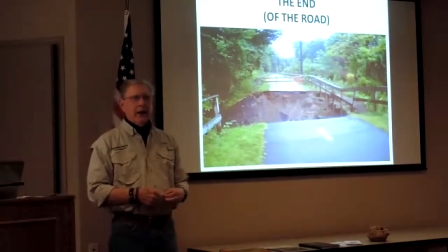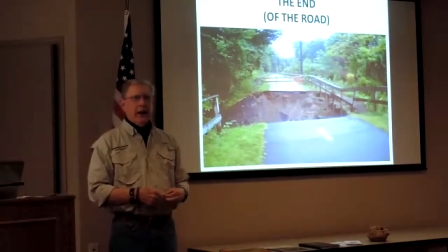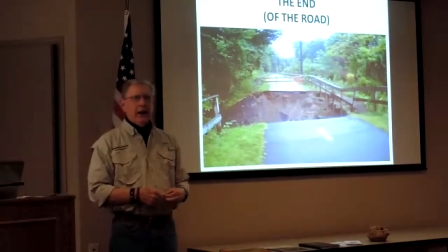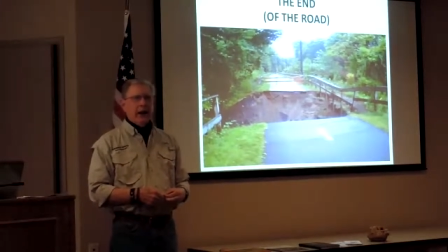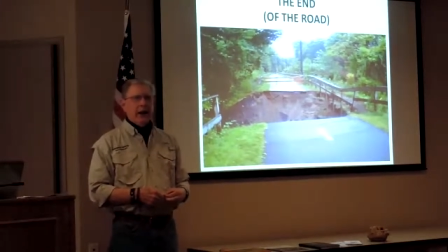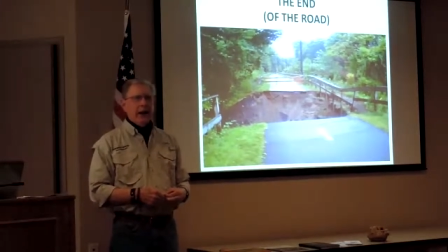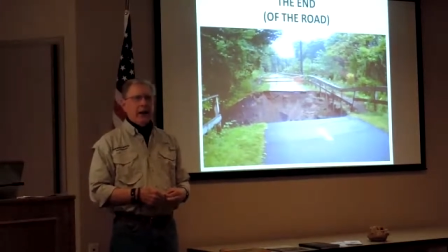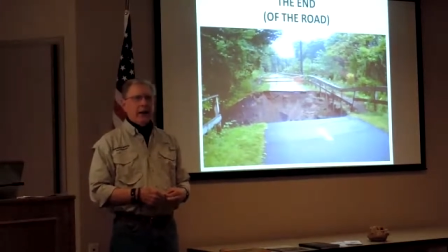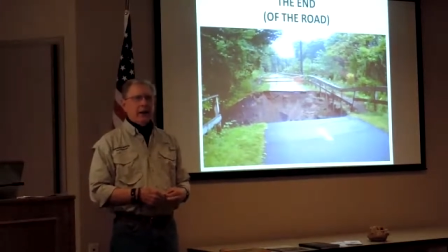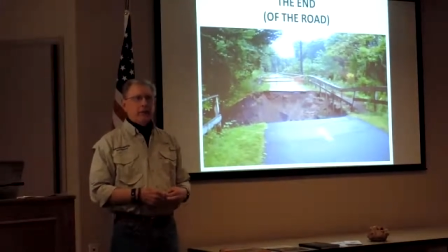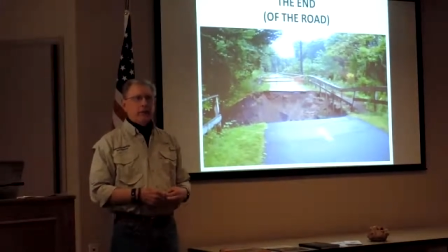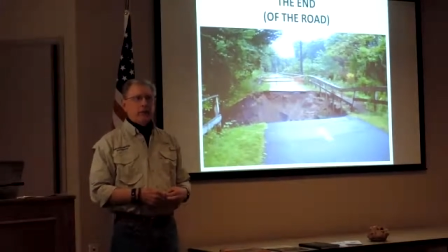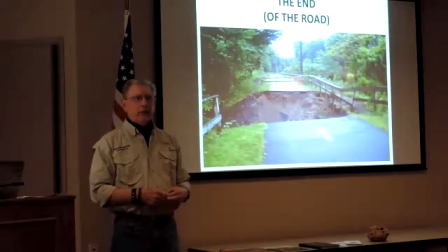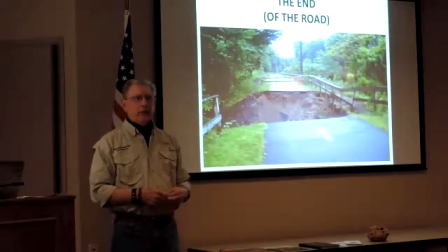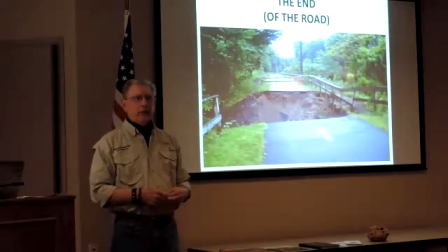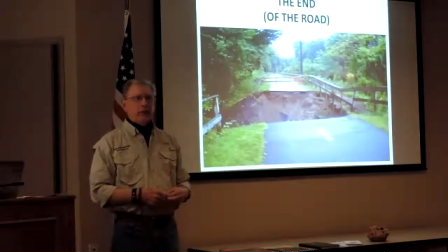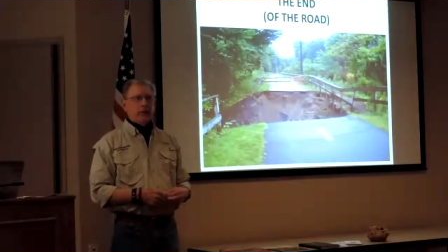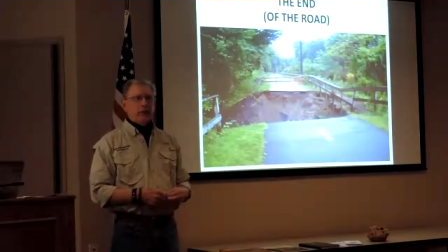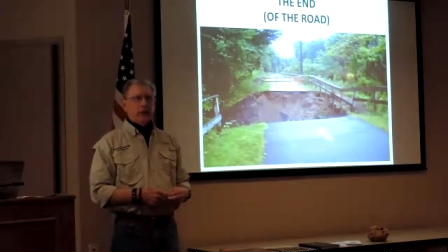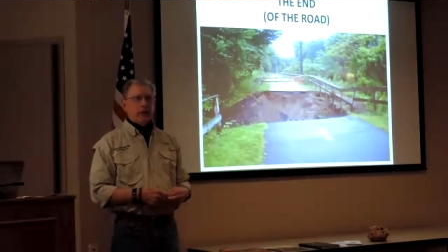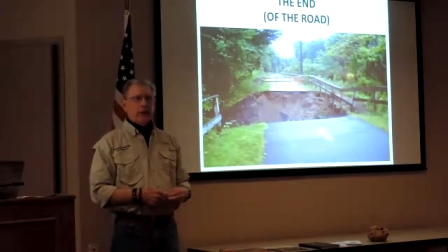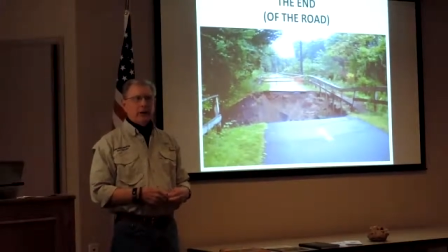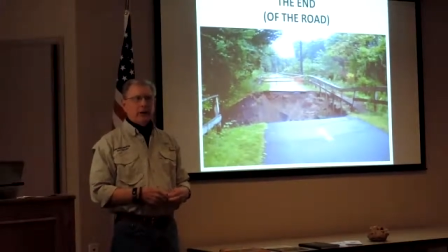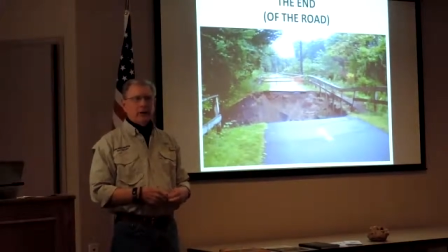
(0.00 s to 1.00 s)
And
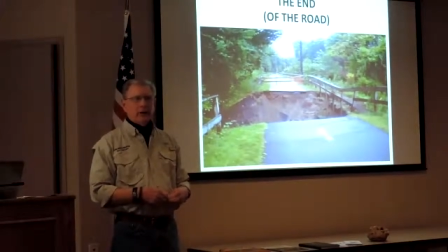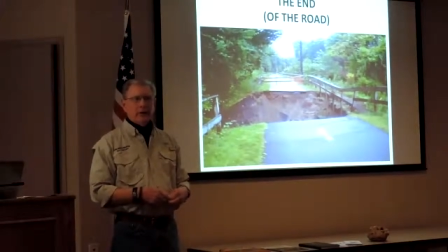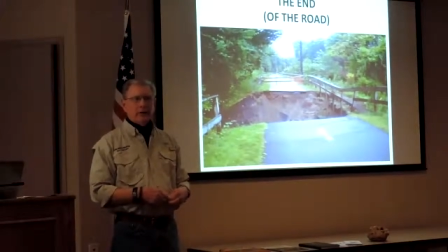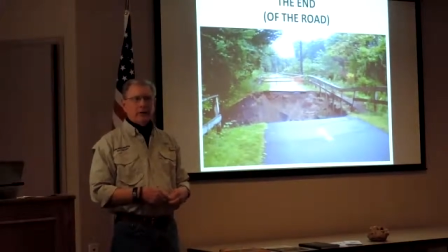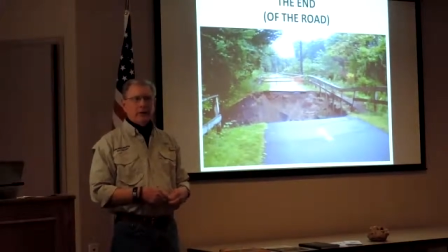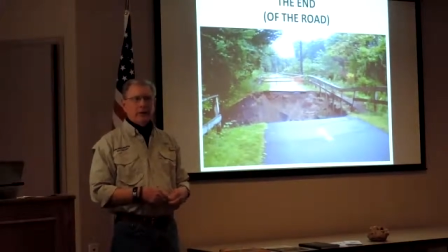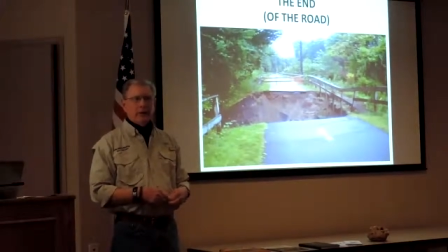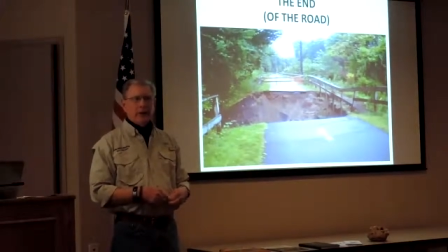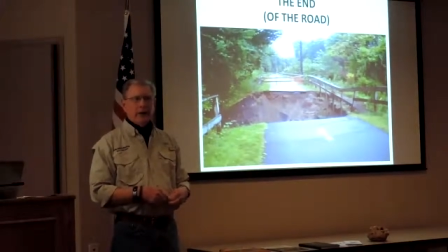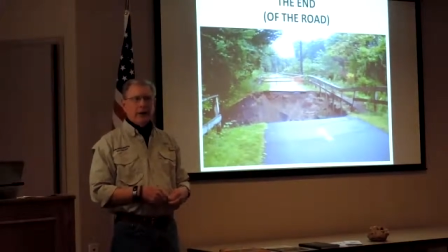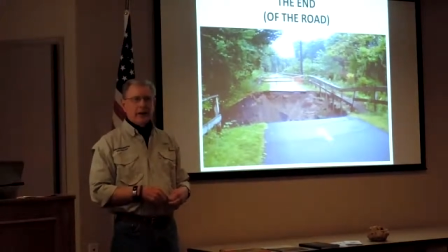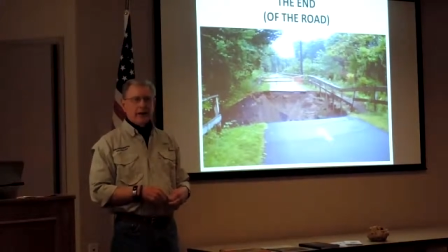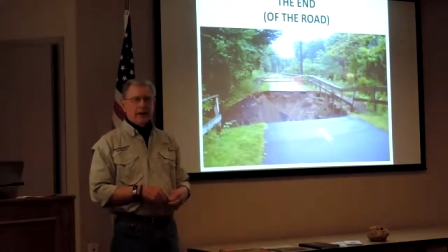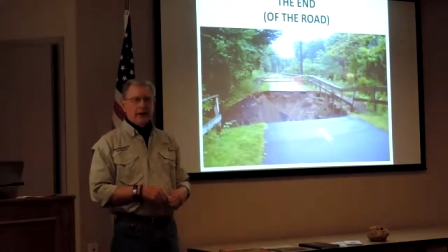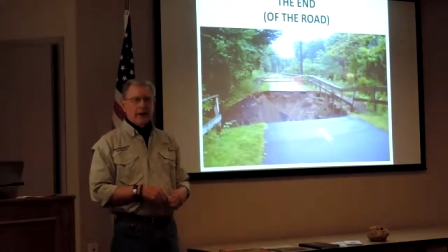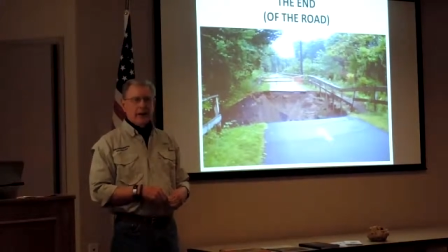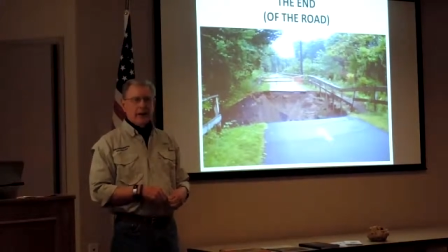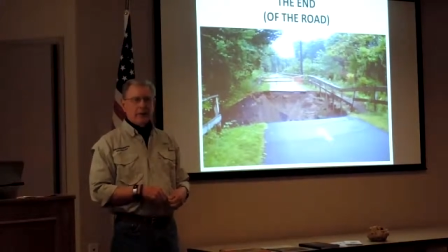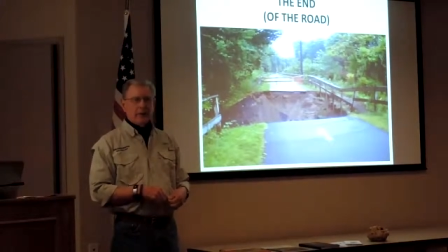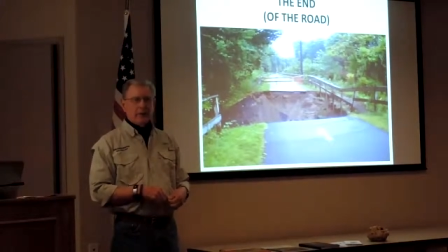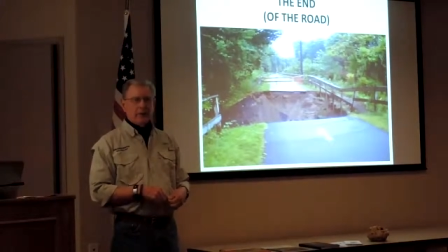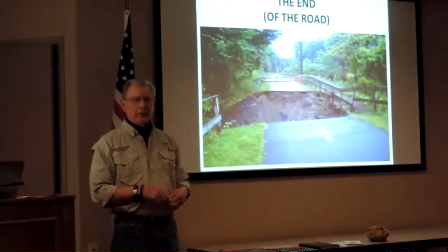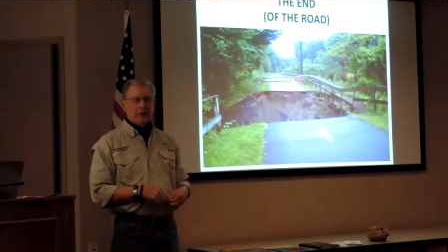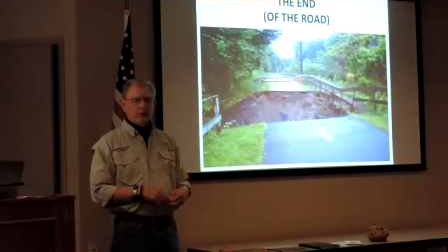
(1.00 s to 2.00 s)
those two entities finally
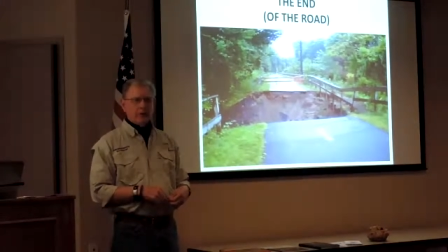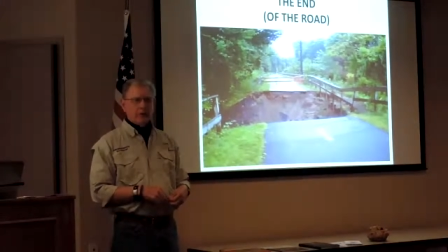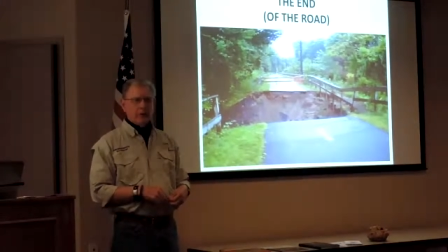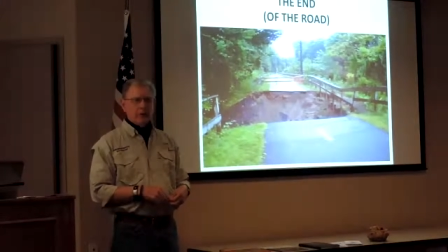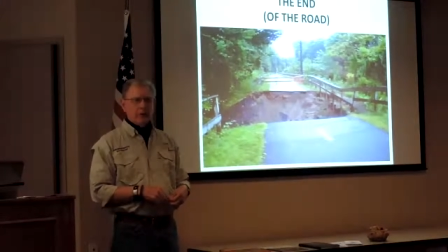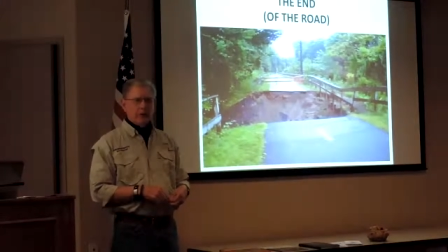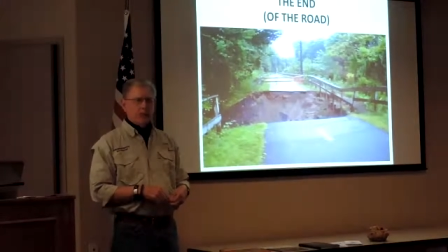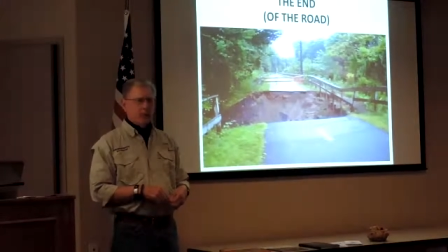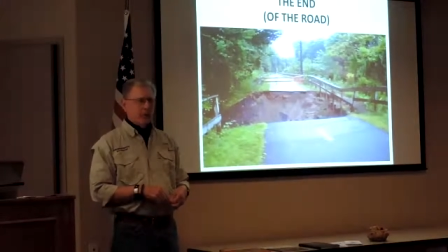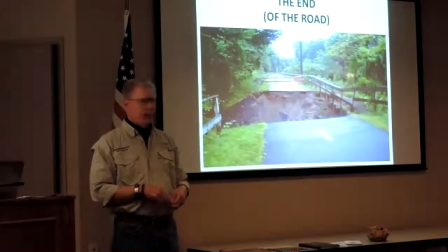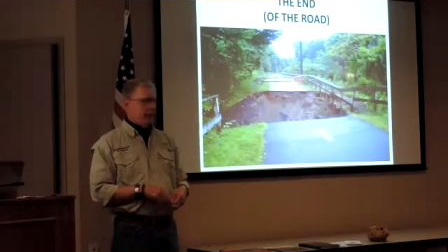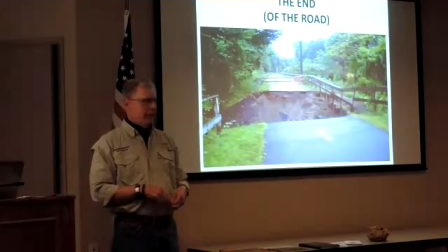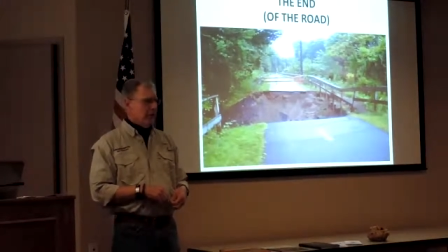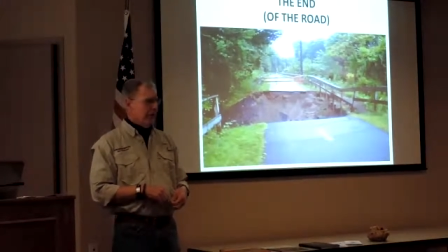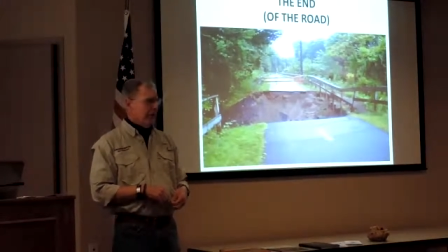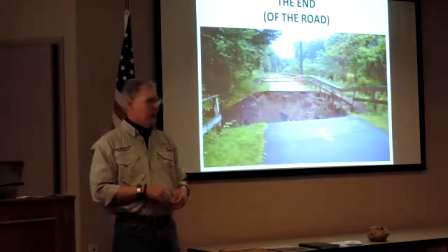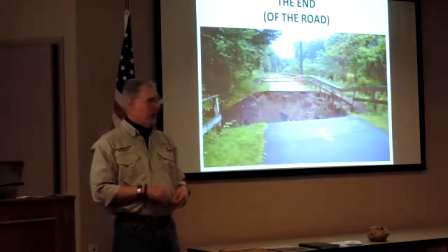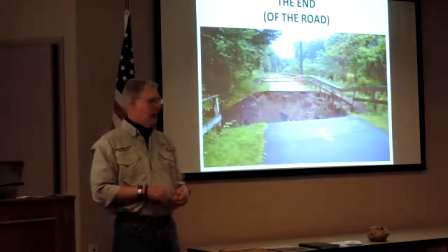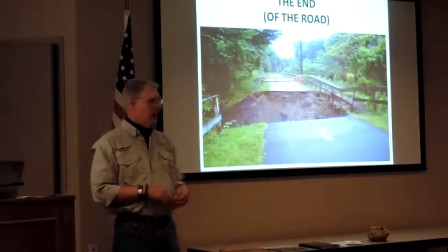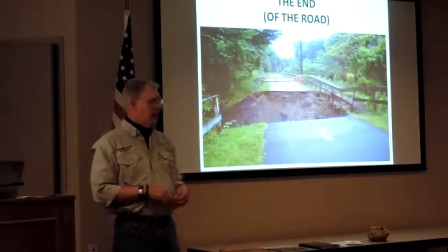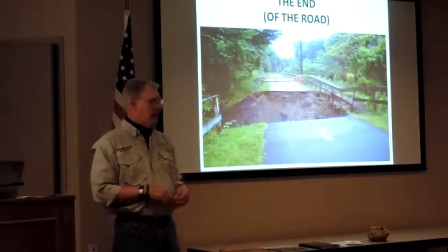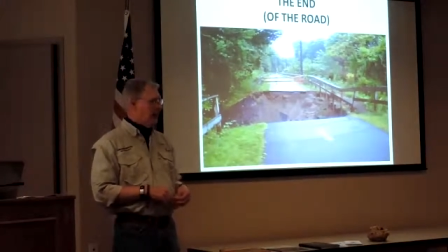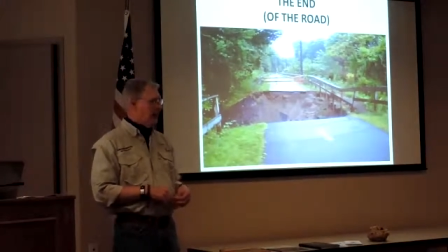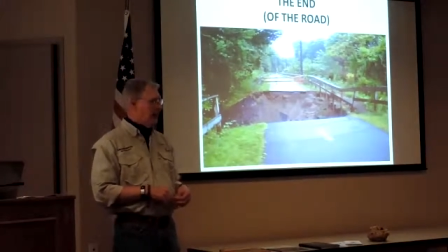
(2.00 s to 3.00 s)
came to us and said, can we sit
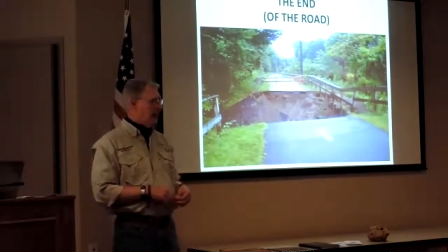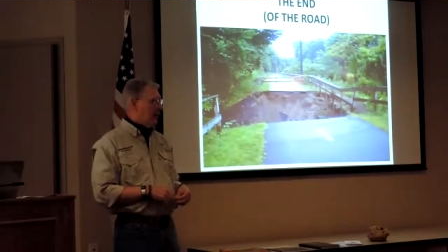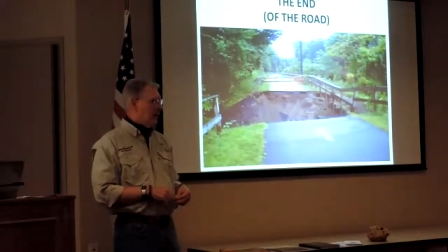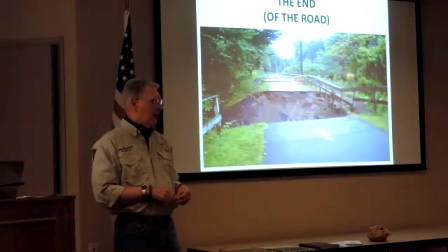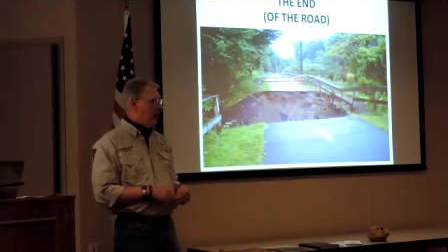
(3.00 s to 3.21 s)
down and,